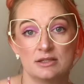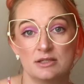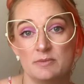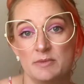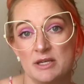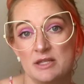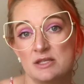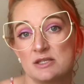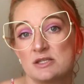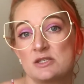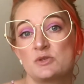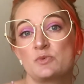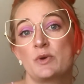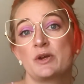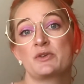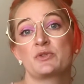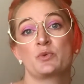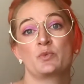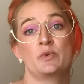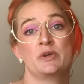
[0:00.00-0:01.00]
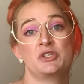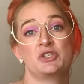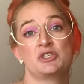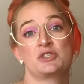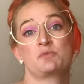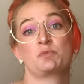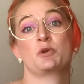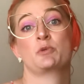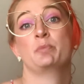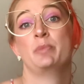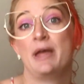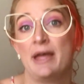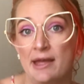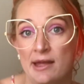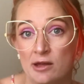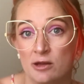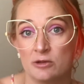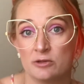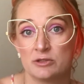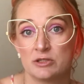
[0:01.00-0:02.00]
to me, this is where the witch is
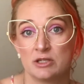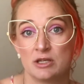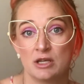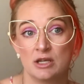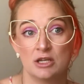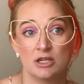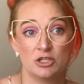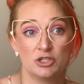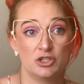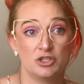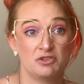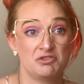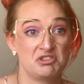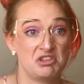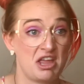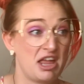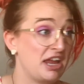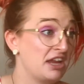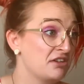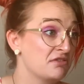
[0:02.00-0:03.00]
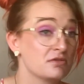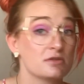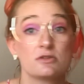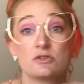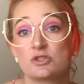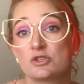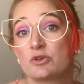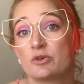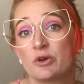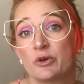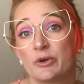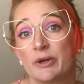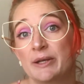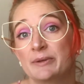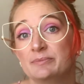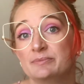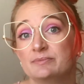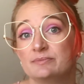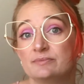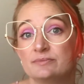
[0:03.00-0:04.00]
propelled to say, Screw
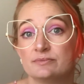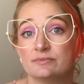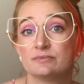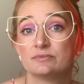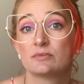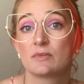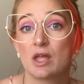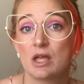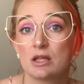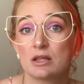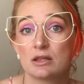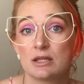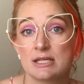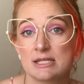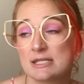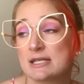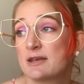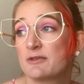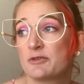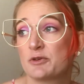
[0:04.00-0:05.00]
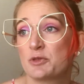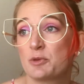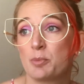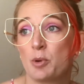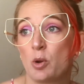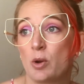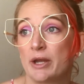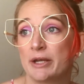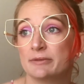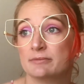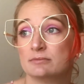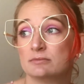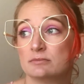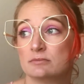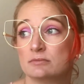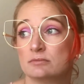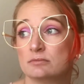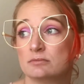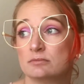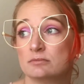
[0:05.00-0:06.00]
it, let's give her the boy.
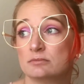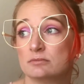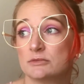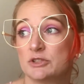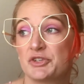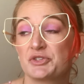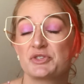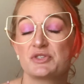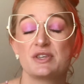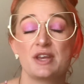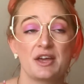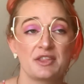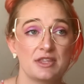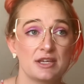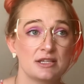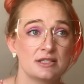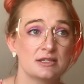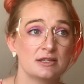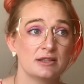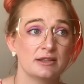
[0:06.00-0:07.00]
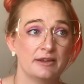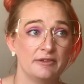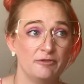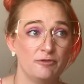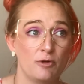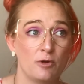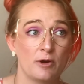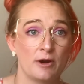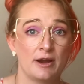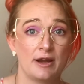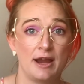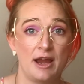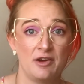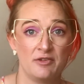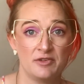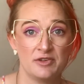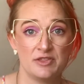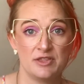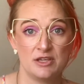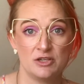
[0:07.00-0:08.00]
There's nothing to live for.
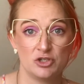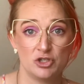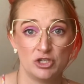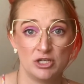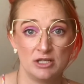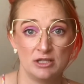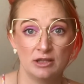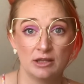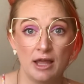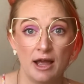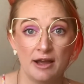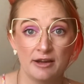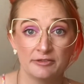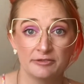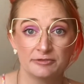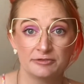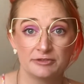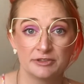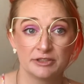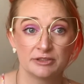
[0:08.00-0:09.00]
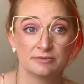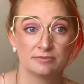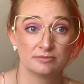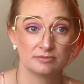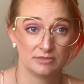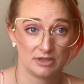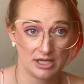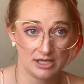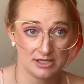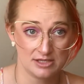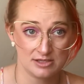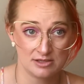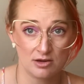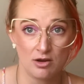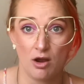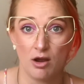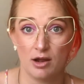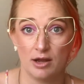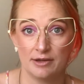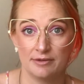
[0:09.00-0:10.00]
Everything she loved is
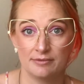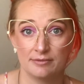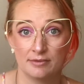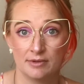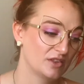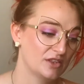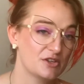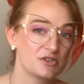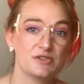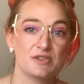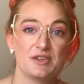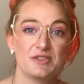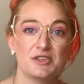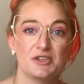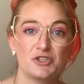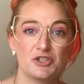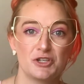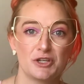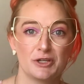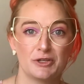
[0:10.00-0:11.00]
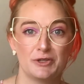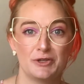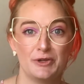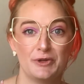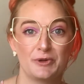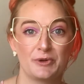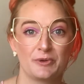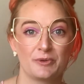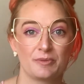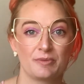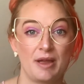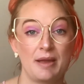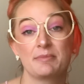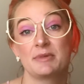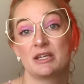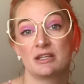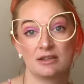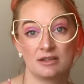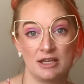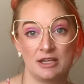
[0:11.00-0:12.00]
gone. There's nothing she can do. I
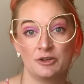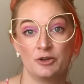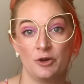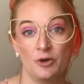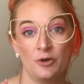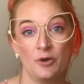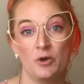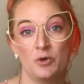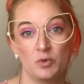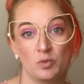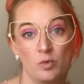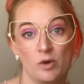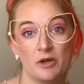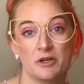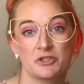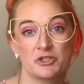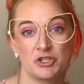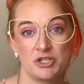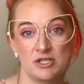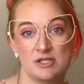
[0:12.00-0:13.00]
mean, in her own words, she